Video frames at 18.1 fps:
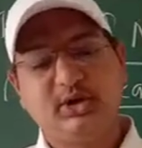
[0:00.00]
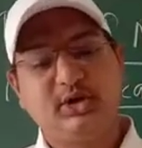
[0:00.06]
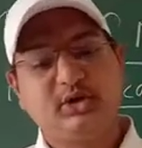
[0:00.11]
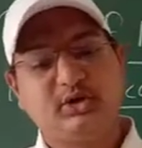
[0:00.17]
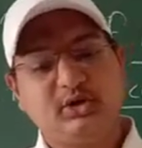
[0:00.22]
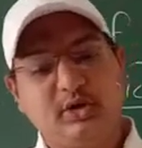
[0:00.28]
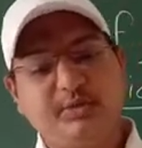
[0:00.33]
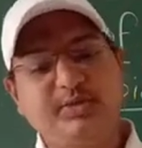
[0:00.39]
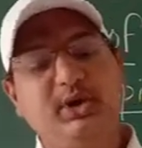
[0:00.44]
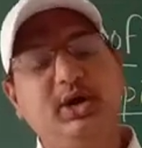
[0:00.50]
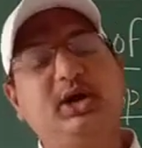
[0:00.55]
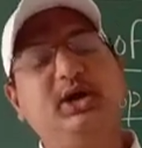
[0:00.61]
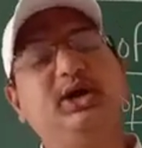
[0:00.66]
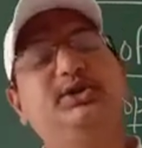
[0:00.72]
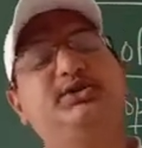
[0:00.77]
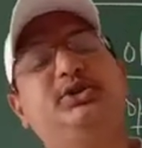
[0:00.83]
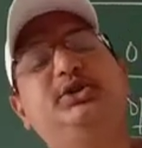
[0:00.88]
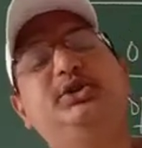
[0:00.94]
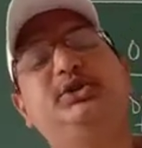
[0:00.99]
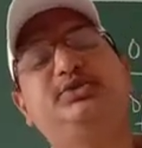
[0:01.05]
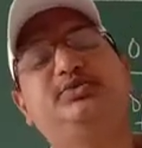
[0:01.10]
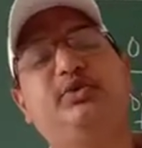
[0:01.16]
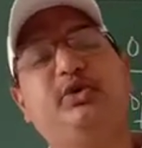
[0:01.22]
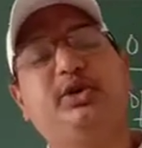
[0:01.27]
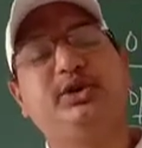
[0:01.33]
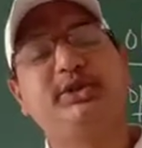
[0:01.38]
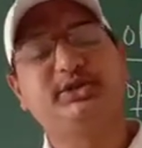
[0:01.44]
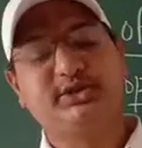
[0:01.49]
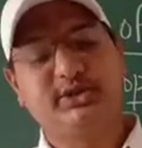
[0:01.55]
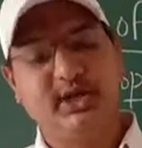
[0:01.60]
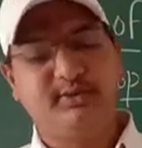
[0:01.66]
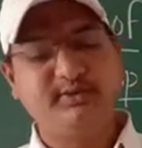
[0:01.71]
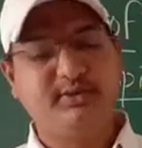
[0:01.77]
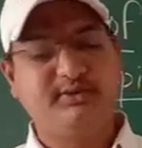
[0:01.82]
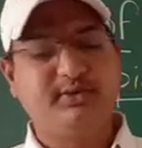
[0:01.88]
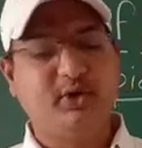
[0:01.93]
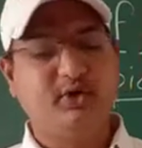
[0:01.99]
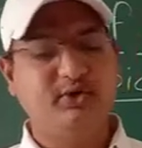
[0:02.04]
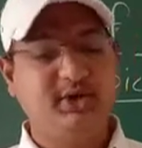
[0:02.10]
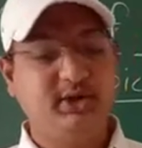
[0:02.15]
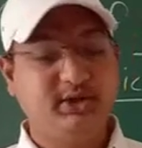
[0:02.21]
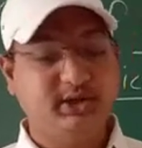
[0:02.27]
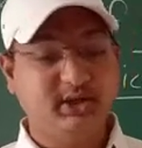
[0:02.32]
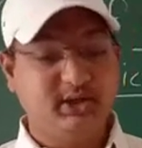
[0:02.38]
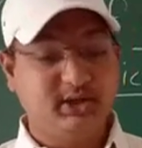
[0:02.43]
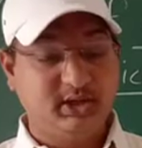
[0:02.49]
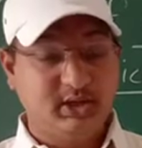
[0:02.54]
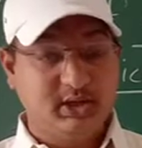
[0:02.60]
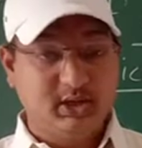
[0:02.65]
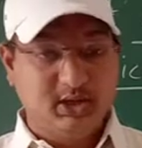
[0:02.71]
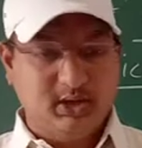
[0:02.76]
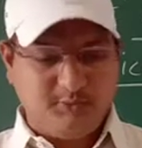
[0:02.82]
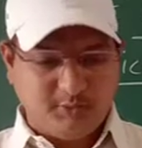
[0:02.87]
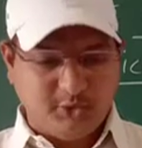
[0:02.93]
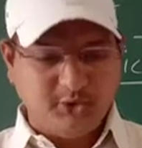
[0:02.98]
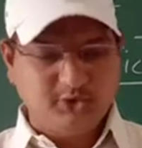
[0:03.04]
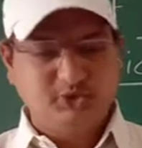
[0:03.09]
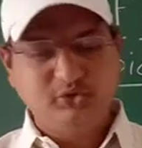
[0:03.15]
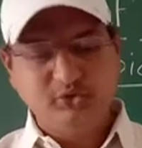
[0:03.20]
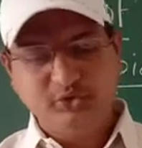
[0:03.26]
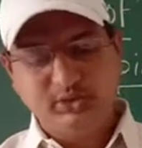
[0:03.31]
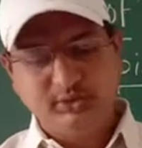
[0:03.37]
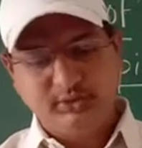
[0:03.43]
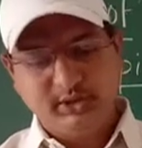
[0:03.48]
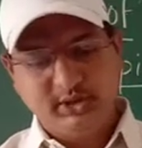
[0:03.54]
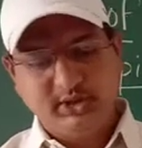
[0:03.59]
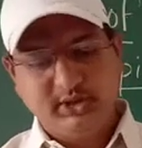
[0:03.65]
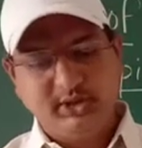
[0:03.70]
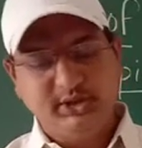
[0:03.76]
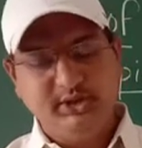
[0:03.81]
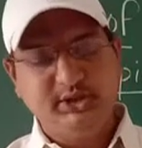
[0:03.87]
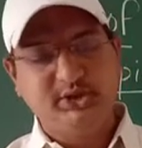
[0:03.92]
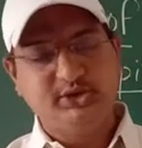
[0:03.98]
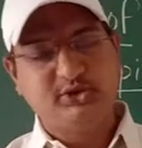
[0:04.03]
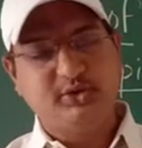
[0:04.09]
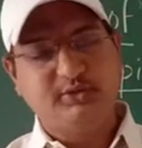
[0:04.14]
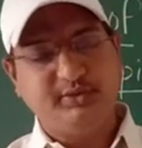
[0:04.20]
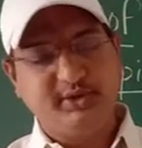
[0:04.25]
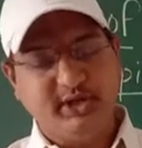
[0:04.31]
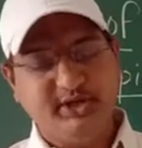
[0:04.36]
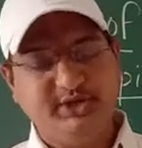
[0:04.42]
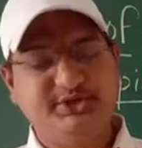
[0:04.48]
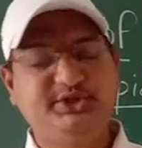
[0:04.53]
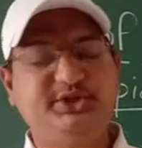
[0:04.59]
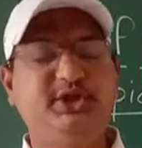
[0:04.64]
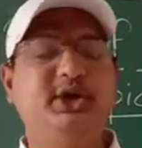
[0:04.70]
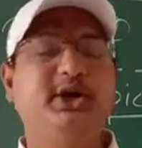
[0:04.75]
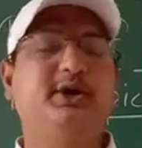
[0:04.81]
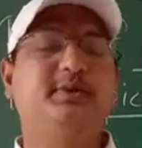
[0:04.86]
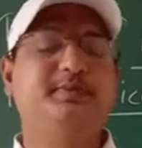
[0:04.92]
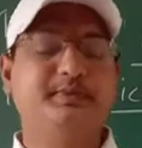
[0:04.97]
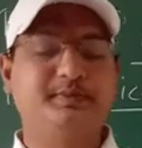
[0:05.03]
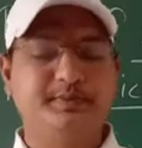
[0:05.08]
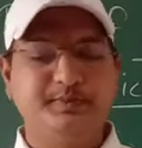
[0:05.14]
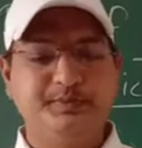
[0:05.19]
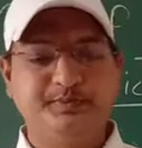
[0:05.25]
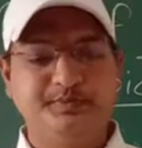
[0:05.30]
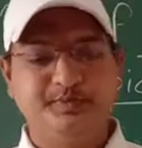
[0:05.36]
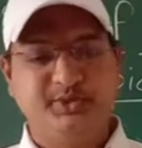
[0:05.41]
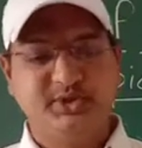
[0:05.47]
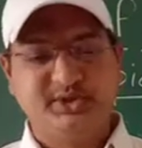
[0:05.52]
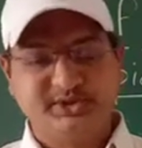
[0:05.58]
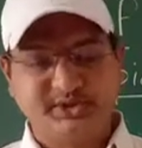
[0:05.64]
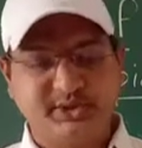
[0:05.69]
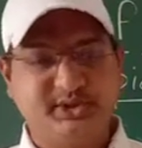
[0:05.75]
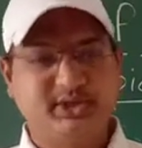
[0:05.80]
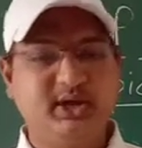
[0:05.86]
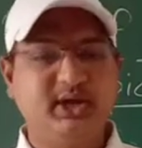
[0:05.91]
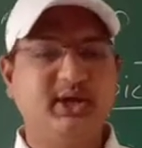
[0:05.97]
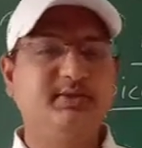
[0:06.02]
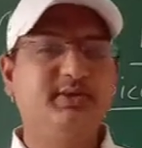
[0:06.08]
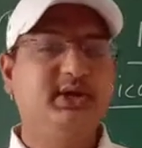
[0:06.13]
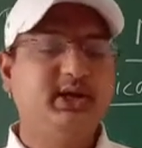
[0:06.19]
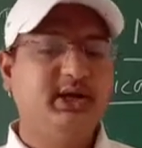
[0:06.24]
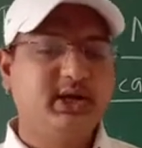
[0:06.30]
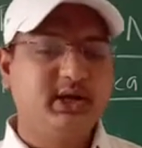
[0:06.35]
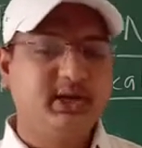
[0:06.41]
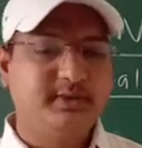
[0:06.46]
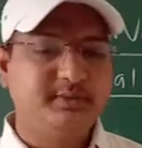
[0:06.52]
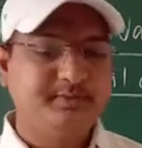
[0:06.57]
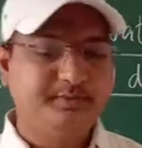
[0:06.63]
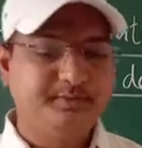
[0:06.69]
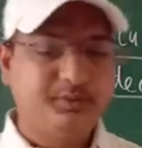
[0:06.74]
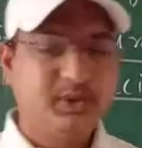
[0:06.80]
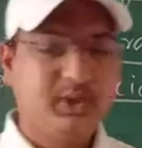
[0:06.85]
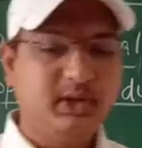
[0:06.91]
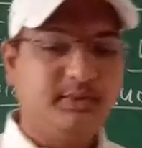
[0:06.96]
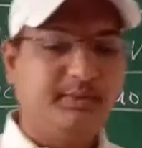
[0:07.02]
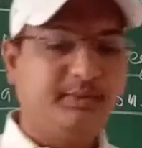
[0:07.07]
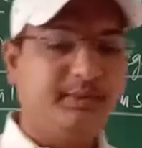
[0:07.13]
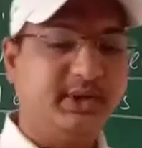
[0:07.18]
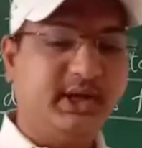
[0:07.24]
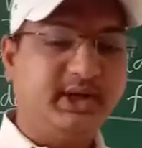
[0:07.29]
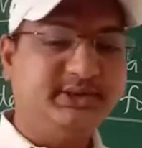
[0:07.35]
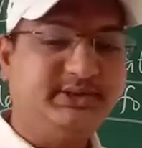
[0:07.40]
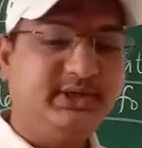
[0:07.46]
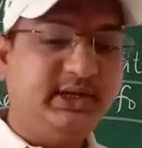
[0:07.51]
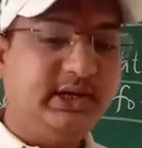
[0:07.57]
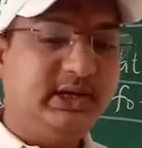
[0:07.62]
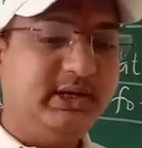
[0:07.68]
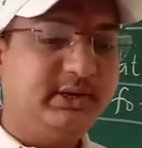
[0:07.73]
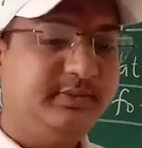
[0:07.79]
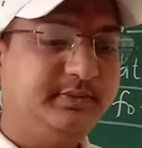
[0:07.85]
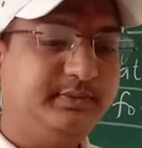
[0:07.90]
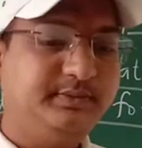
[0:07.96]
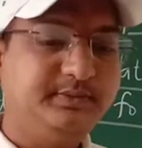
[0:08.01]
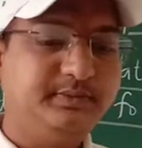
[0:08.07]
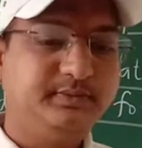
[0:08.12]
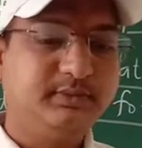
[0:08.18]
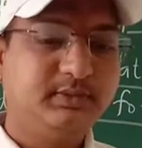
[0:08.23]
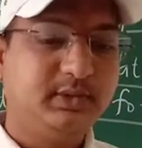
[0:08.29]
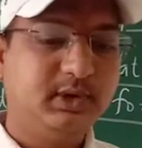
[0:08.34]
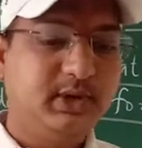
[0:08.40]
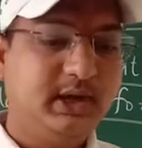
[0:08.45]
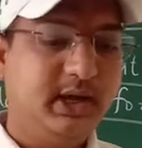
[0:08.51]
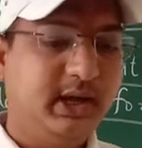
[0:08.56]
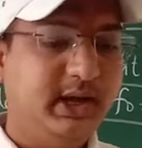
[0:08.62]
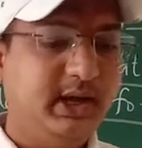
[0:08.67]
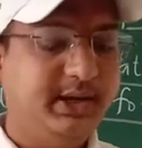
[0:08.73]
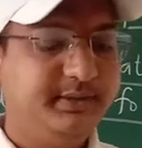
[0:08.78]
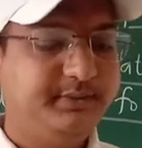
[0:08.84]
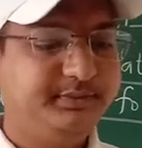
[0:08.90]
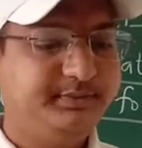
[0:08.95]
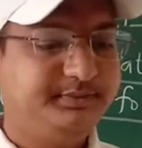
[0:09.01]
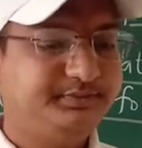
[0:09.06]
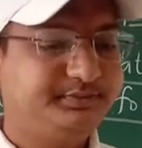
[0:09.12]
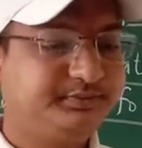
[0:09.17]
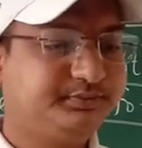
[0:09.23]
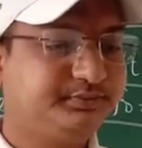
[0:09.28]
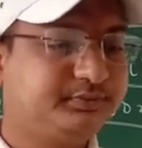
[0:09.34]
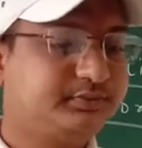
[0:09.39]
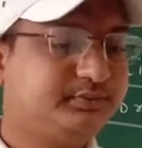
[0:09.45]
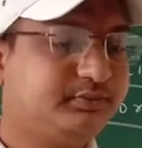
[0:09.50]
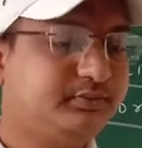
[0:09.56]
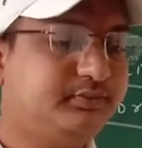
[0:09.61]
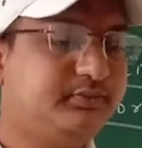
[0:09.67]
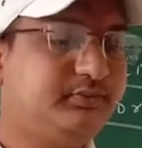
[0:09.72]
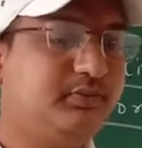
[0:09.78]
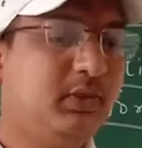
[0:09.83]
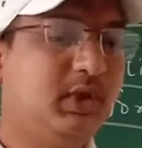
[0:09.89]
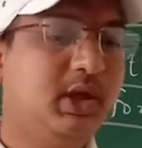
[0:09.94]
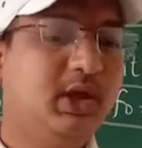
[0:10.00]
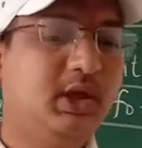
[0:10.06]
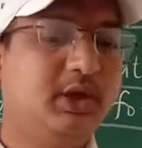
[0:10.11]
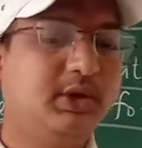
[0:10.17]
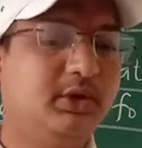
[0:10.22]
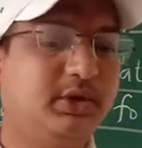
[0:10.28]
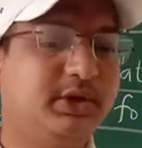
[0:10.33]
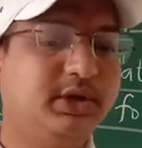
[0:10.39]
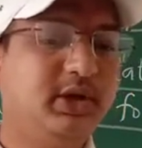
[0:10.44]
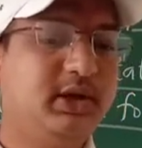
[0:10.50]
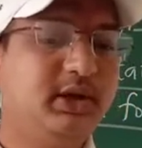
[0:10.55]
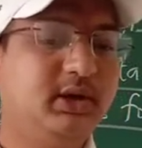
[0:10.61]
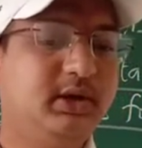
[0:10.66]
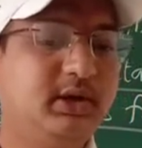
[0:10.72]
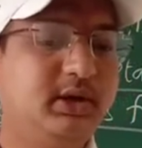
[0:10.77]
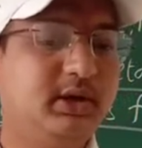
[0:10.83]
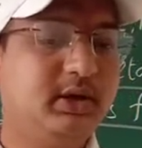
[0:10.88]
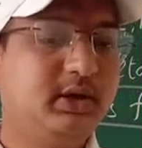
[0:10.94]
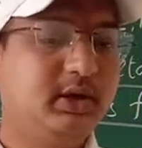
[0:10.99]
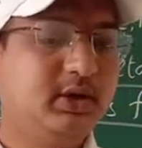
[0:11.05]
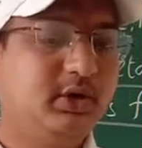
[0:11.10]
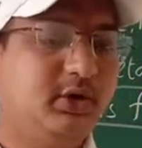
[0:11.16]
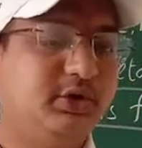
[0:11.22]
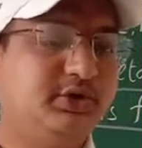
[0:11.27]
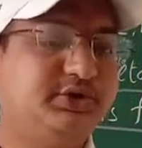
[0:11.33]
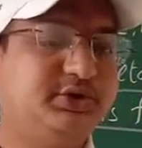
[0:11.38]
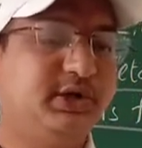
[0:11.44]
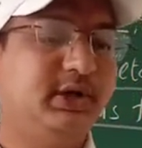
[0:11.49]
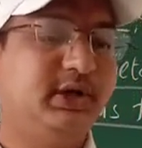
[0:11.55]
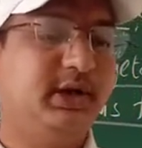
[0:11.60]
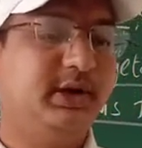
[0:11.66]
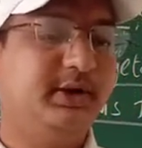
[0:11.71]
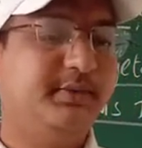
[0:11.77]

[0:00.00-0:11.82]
Tropical deciduous forest can be found in the monsoon regions of Asia, Central America, Brazil, and northern Australia.